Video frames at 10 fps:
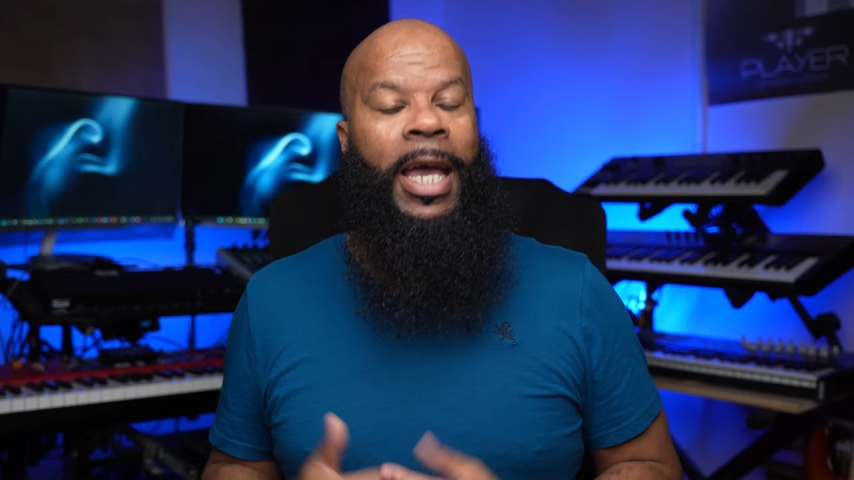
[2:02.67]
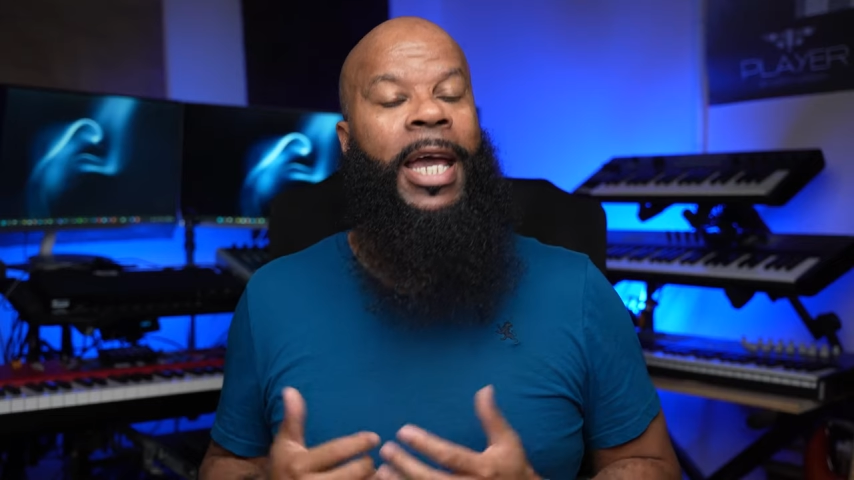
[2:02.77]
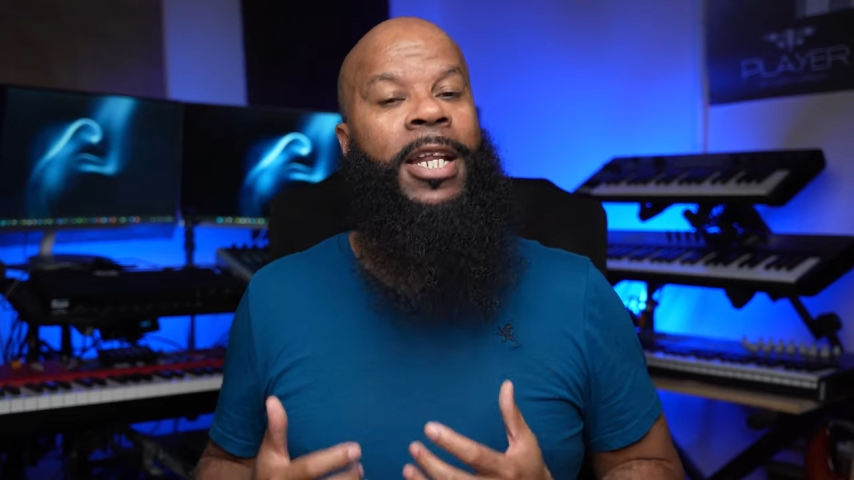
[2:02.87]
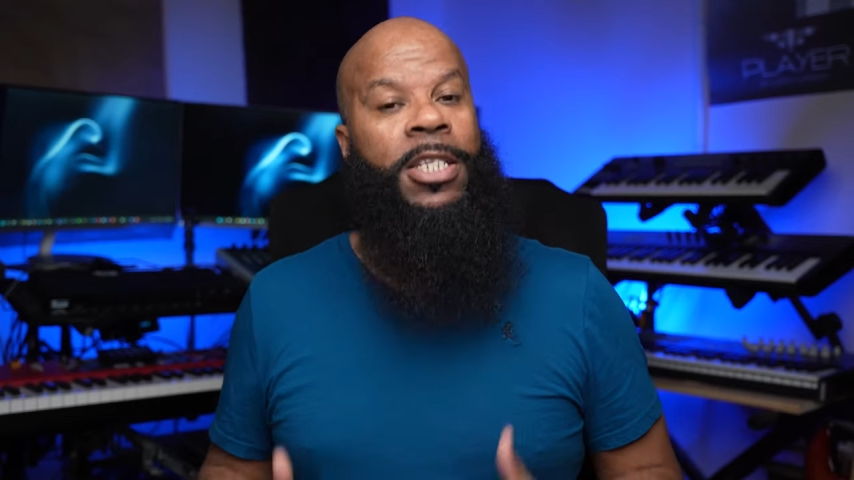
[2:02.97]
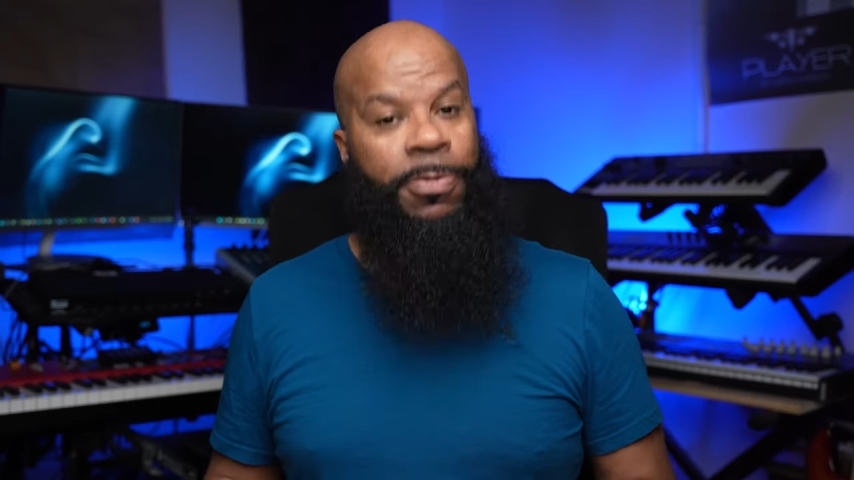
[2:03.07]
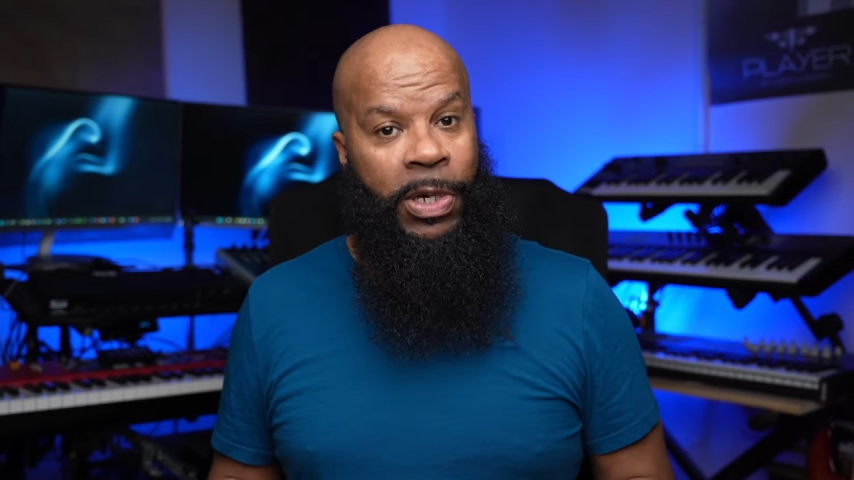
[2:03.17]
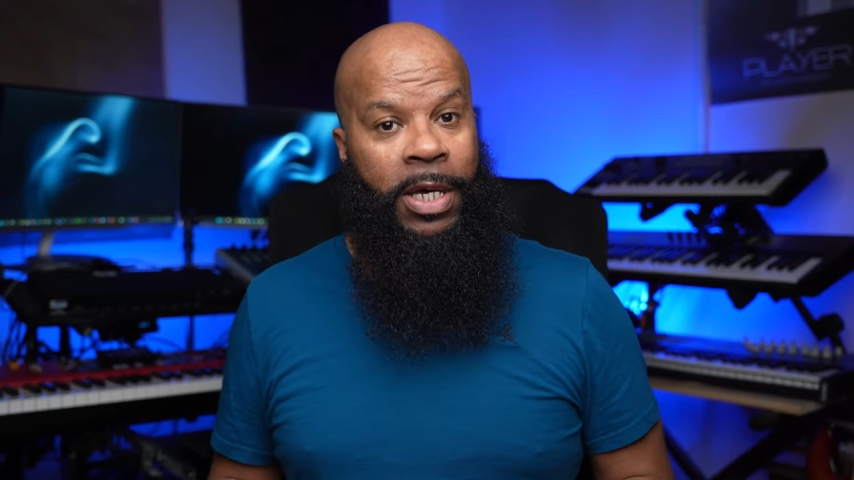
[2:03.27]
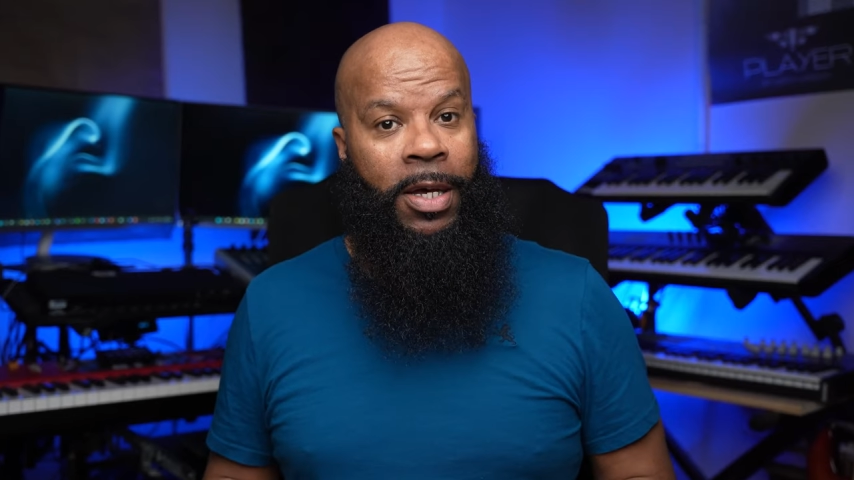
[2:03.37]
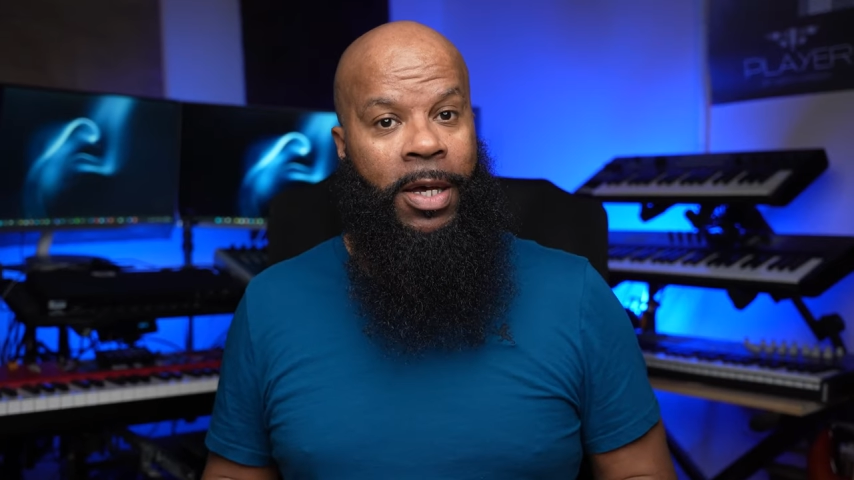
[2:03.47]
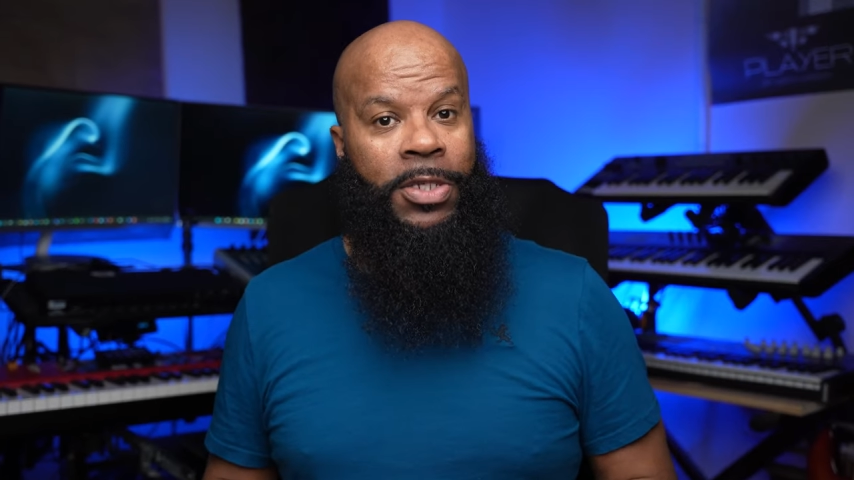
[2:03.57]
And it's
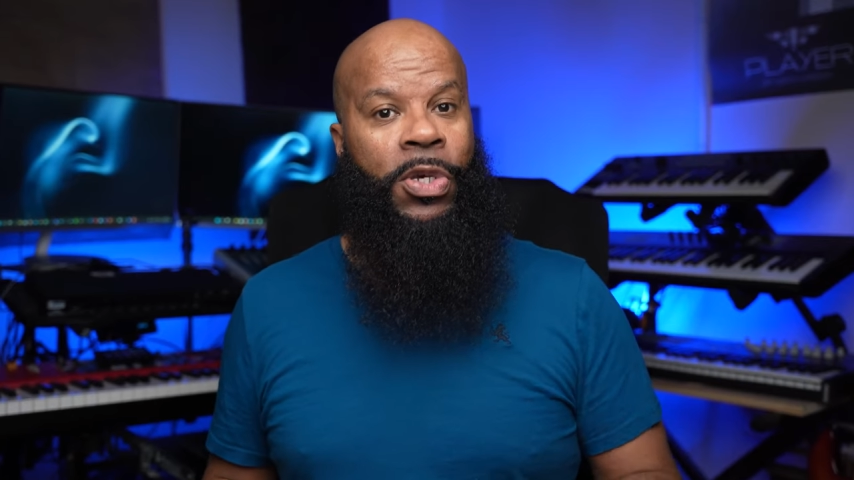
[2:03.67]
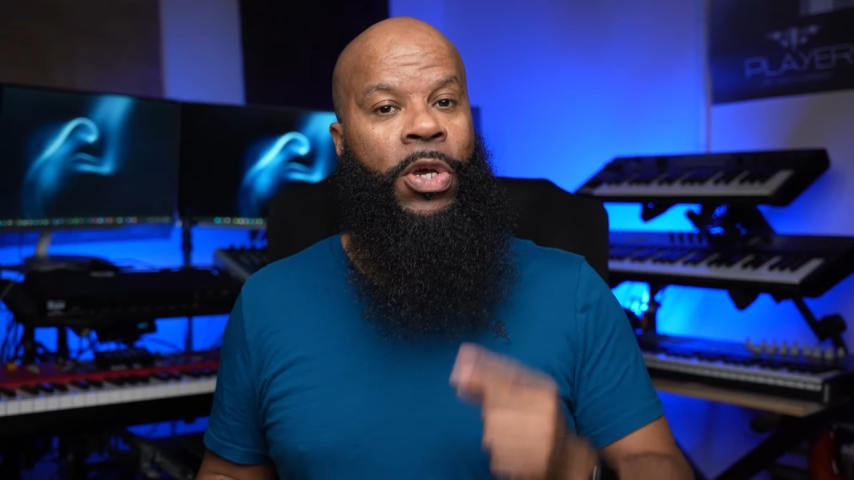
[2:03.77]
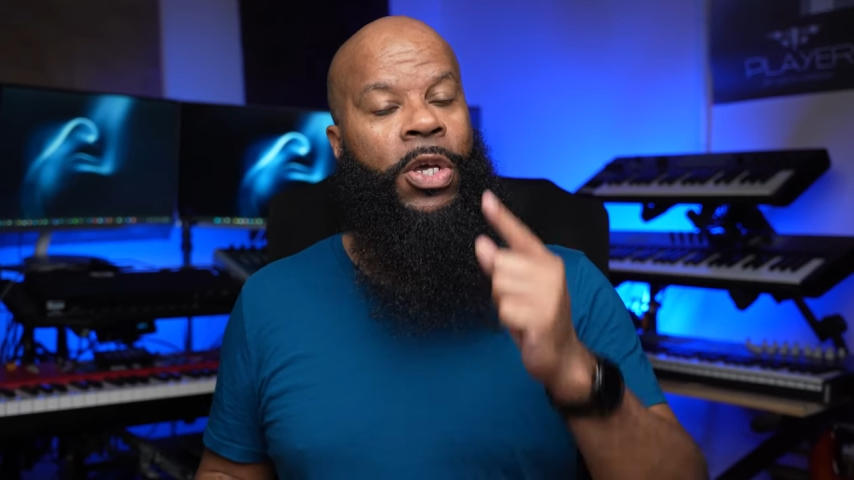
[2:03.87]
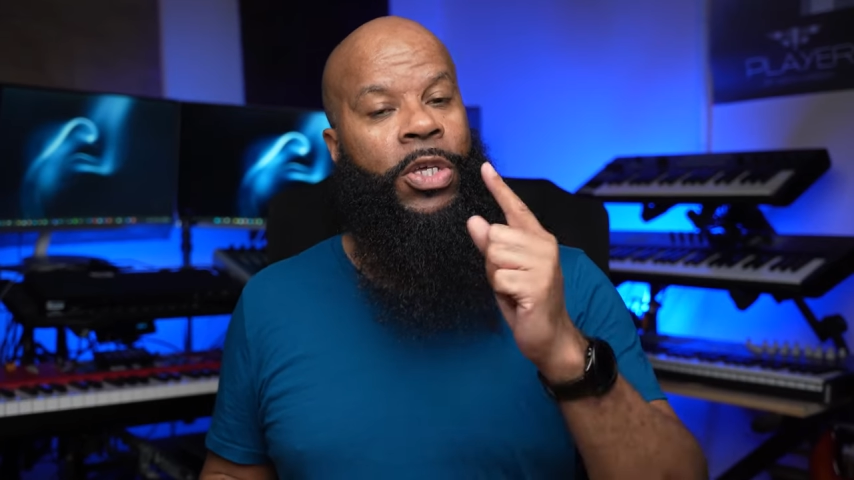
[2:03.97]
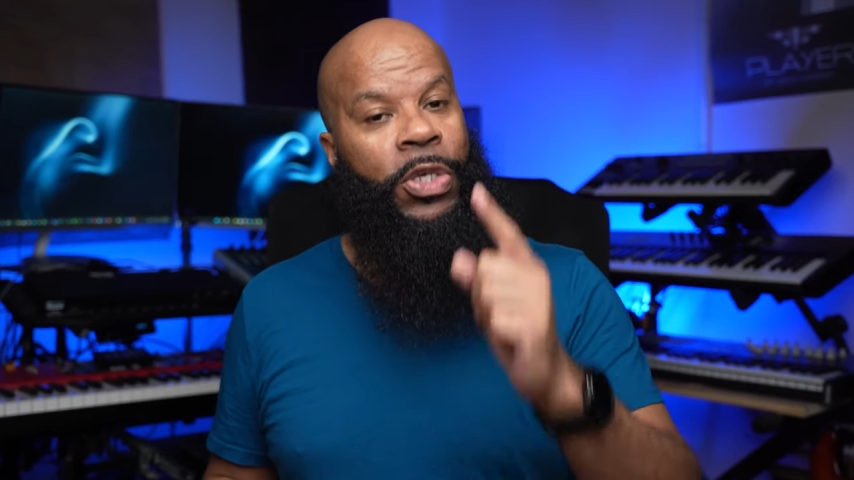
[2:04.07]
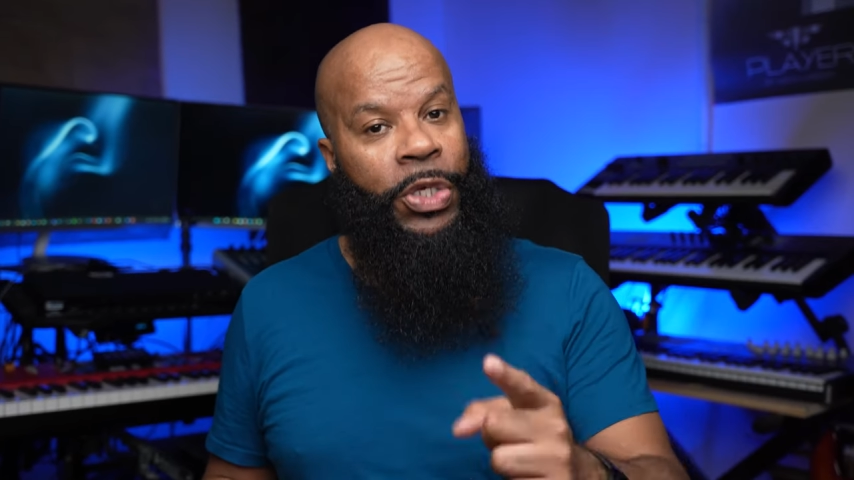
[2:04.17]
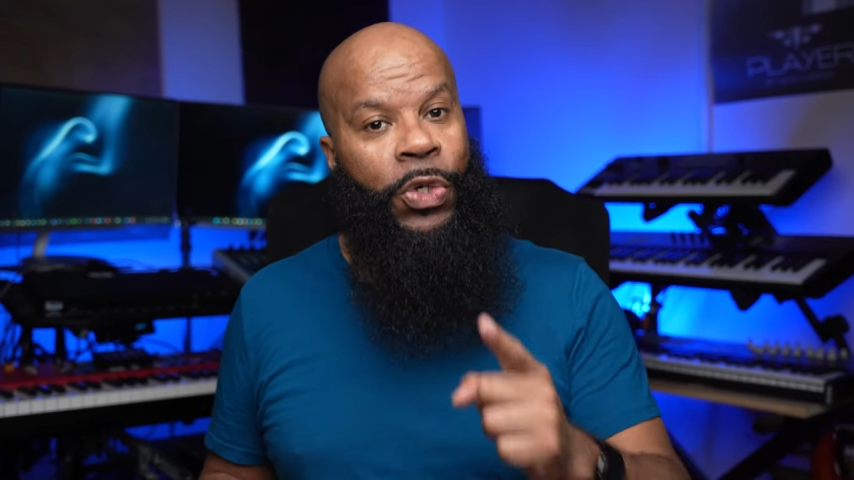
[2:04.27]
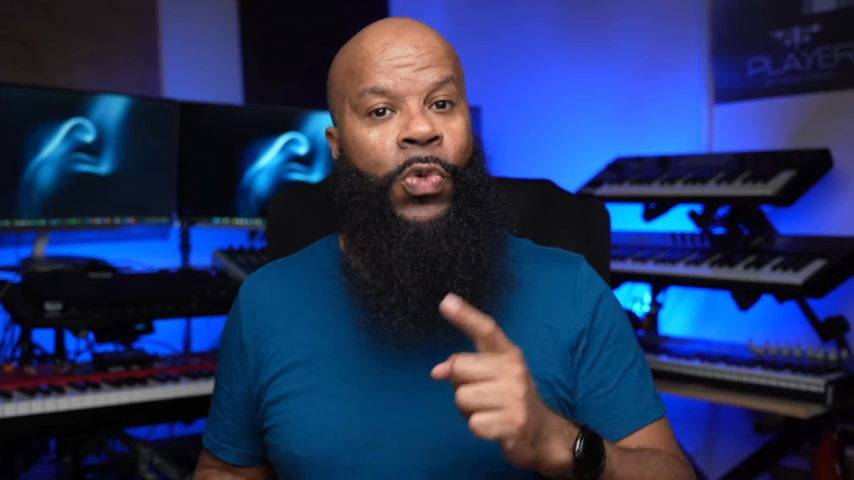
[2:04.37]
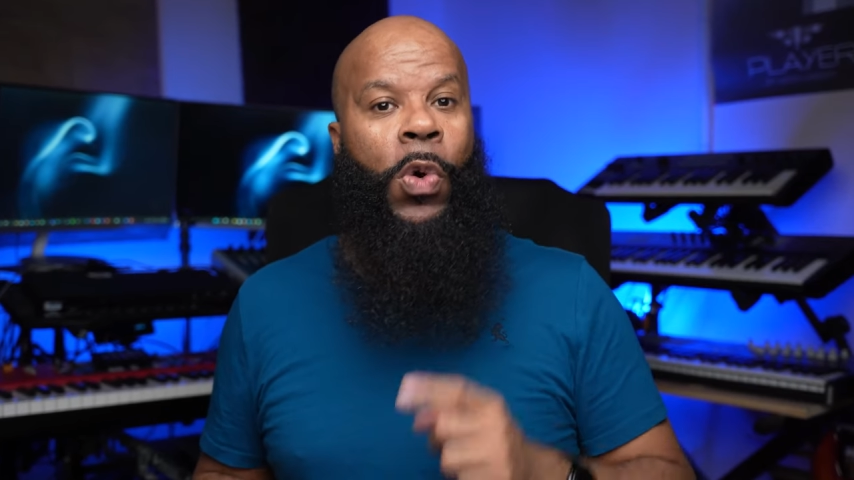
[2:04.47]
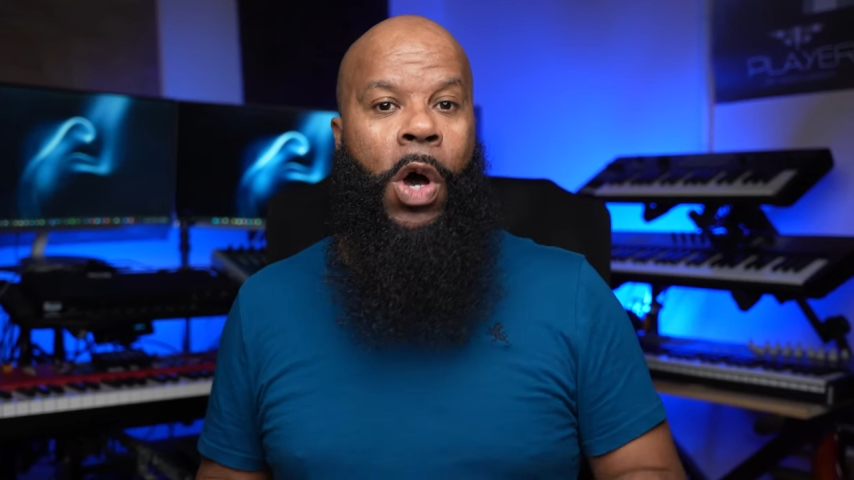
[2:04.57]
because you